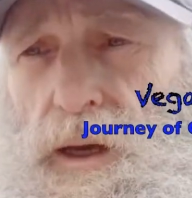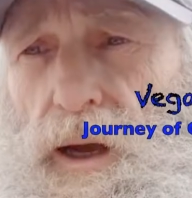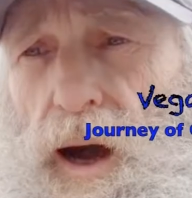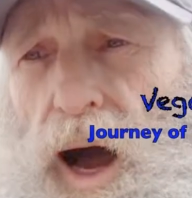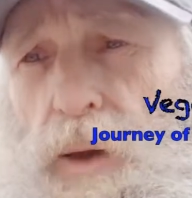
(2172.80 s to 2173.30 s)

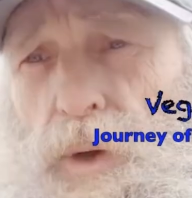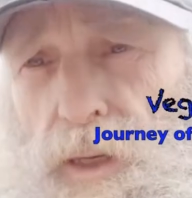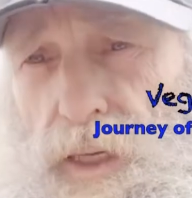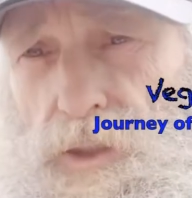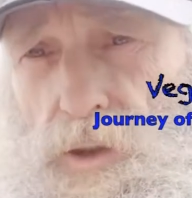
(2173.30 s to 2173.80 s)
I would
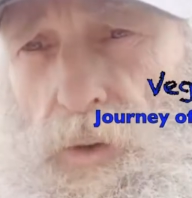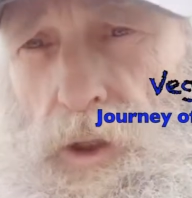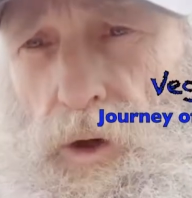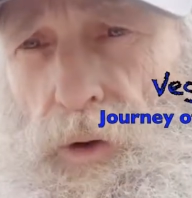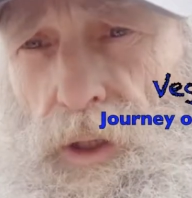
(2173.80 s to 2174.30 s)
like to
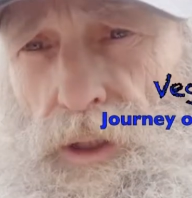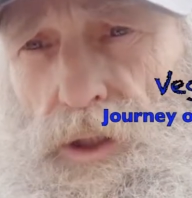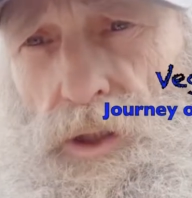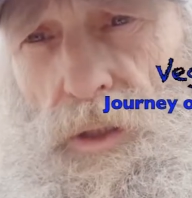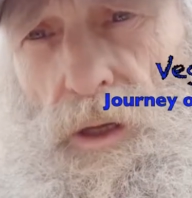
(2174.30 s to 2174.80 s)
encourage
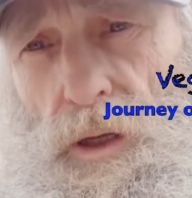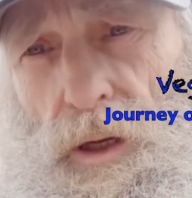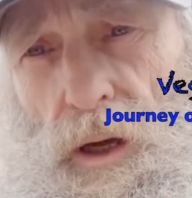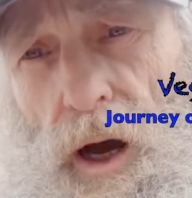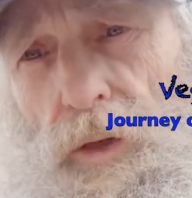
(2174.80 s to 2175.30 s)

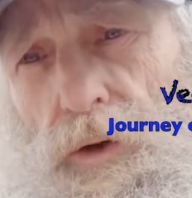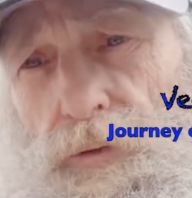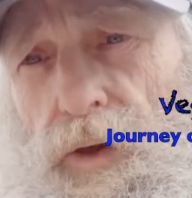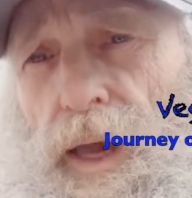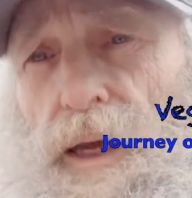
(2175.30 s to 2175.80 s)
other
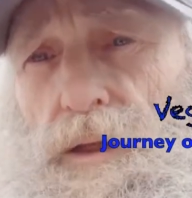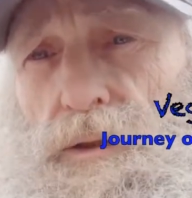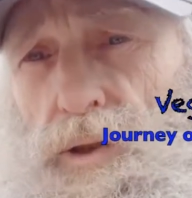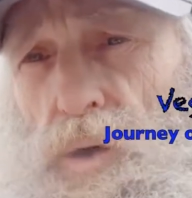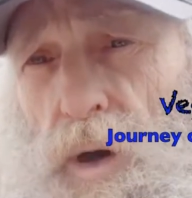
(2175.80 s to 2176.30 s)

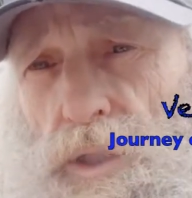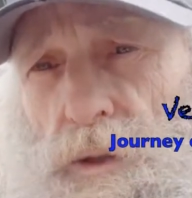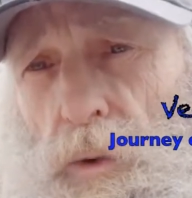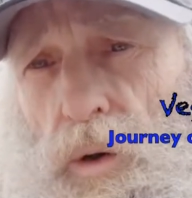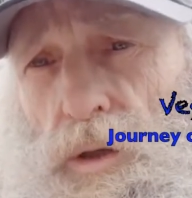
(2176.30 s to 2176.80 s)
vegans who are
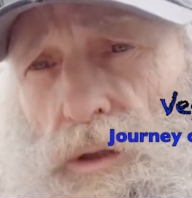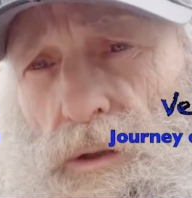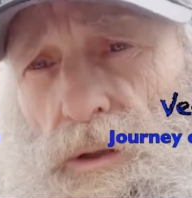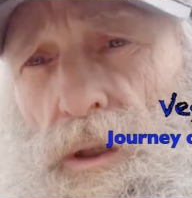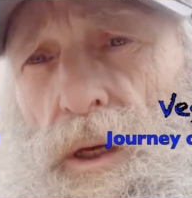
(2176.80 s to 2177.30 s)

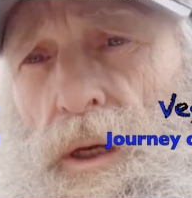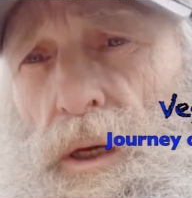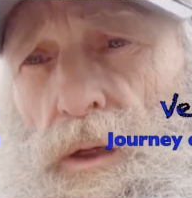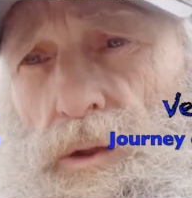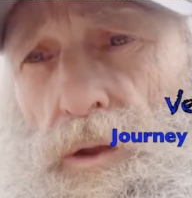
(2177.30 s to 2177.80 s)
smokers
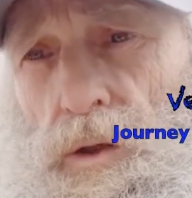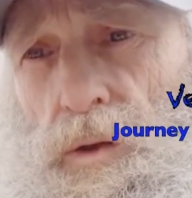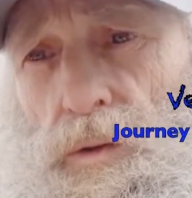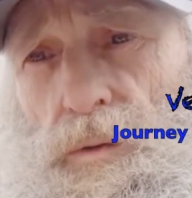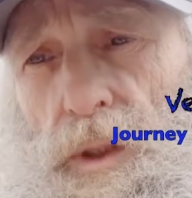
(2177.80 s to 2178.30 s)

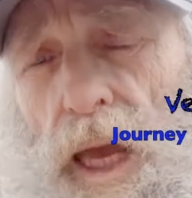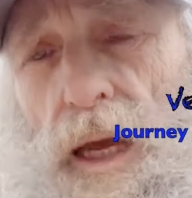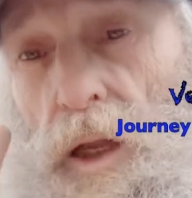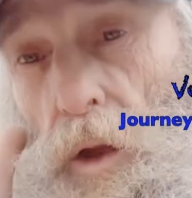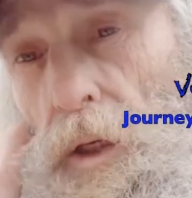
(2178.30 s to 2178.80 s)
to take
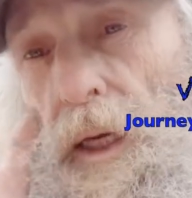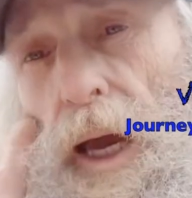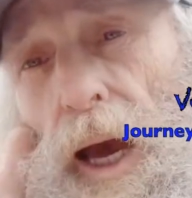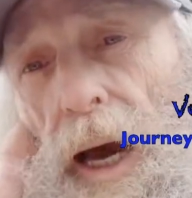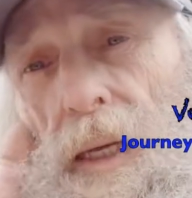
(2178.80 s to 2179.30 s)
a look
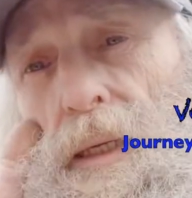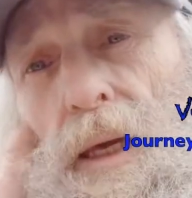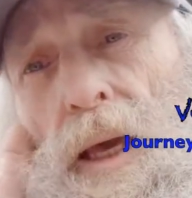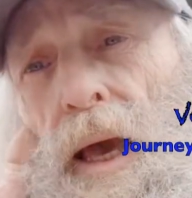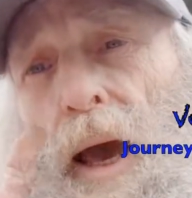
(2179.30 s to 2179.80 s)
at
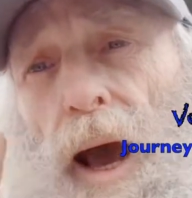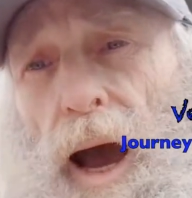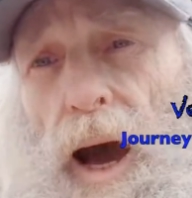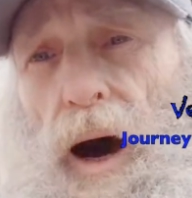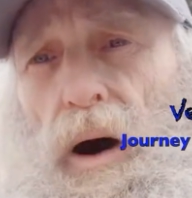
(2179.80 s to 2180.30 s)

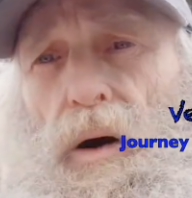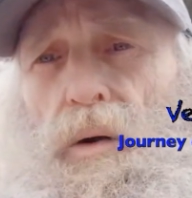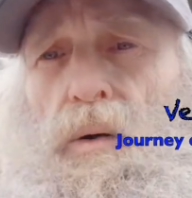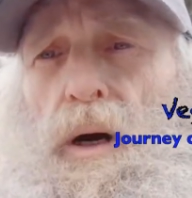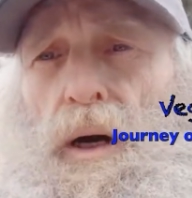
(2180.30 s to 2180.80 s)

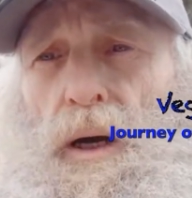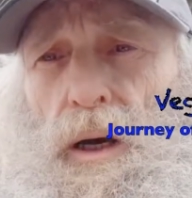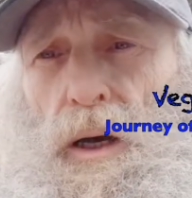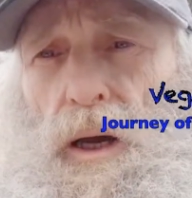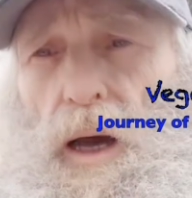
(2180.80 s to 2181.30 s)
how
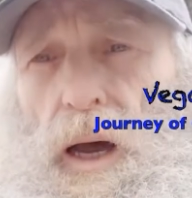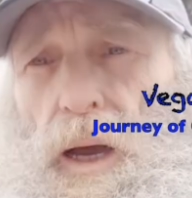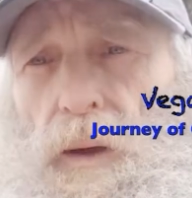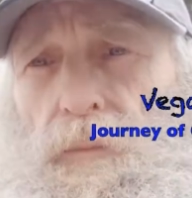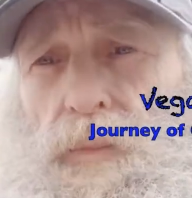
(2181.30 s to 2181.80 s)

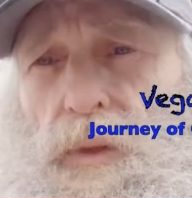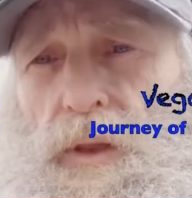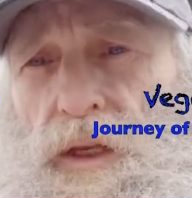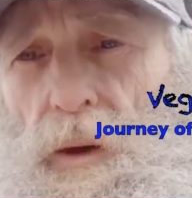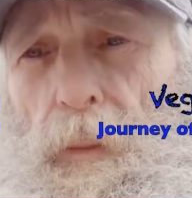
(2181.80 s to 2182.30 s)

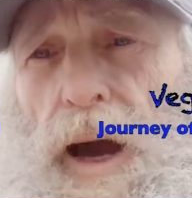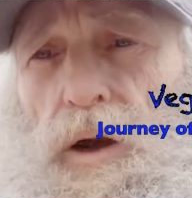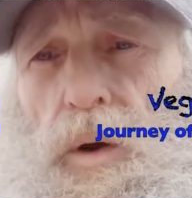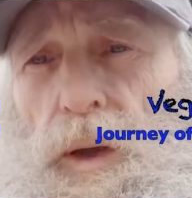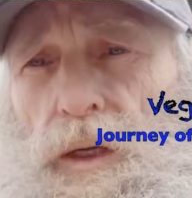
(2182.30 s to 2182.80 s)
the
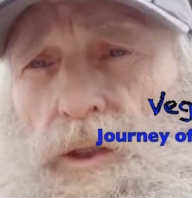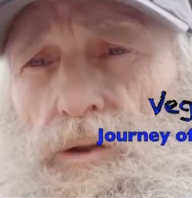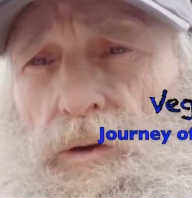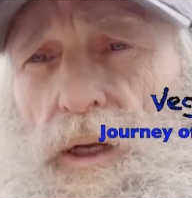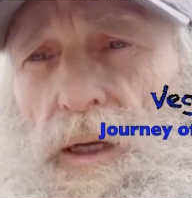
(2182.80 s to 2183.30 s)
tobacco
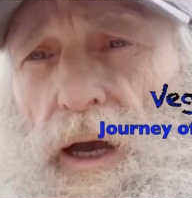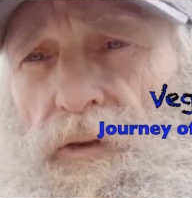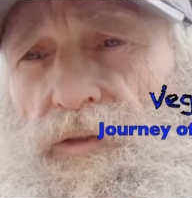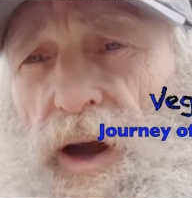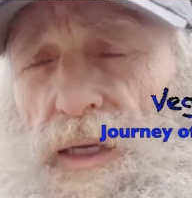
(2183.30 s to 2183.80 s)
industry
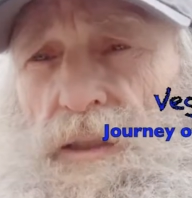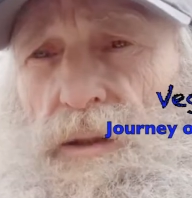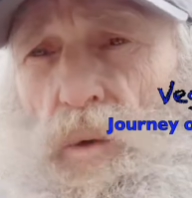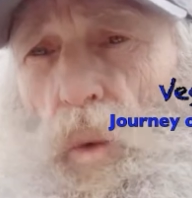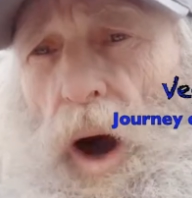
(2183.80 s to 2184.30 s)
affects
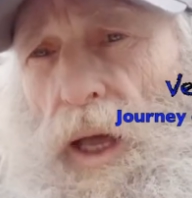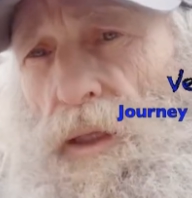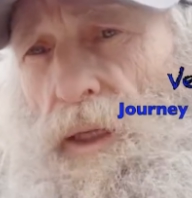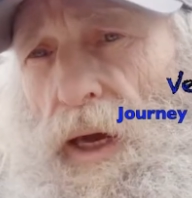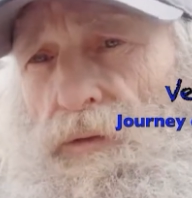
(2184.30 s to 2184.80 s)

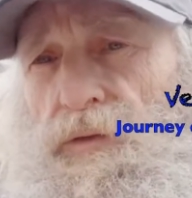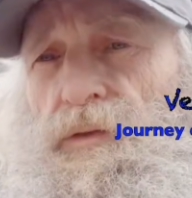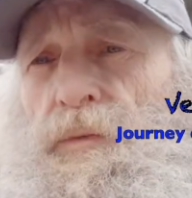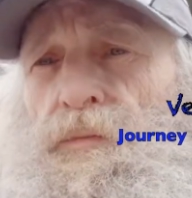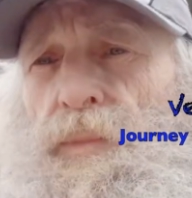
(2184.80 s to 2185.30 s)

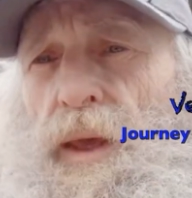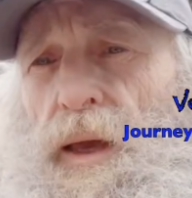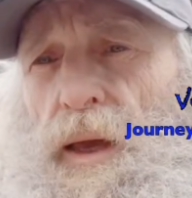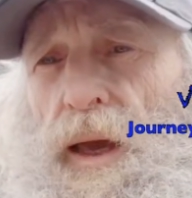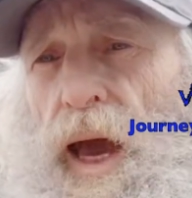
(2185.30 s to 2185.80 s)
wildlife
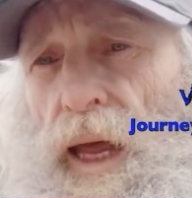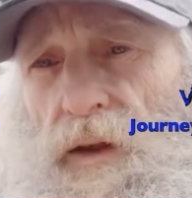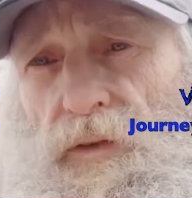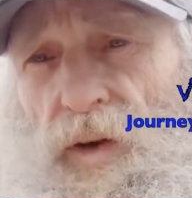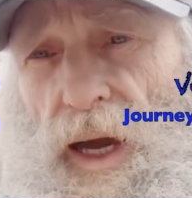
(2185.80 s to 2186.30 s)
and
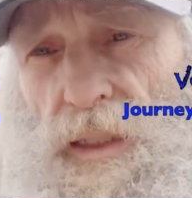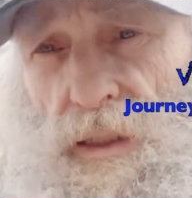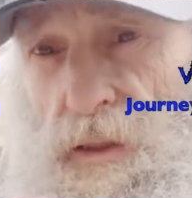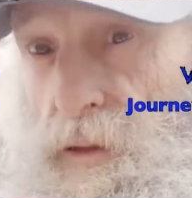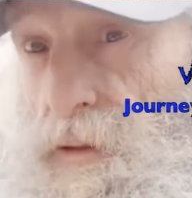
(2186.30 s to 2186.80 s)

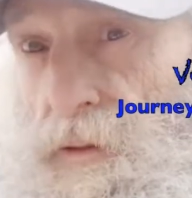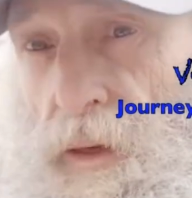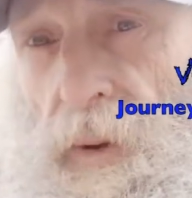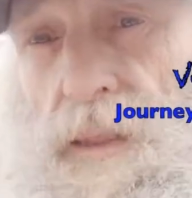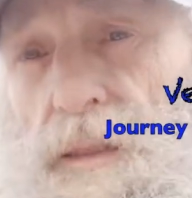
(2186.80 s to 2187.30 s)
affects
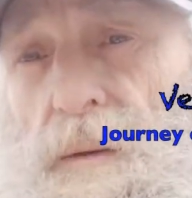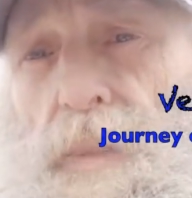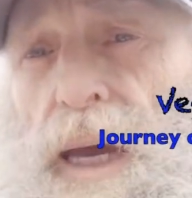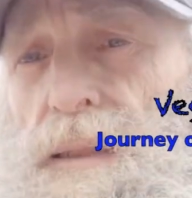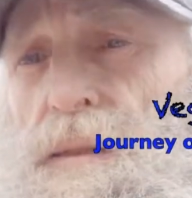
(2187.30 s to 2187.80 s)
domestic
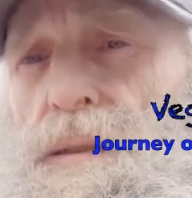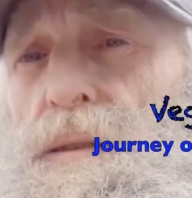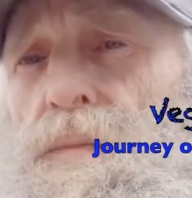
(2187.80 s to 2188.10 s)
pets.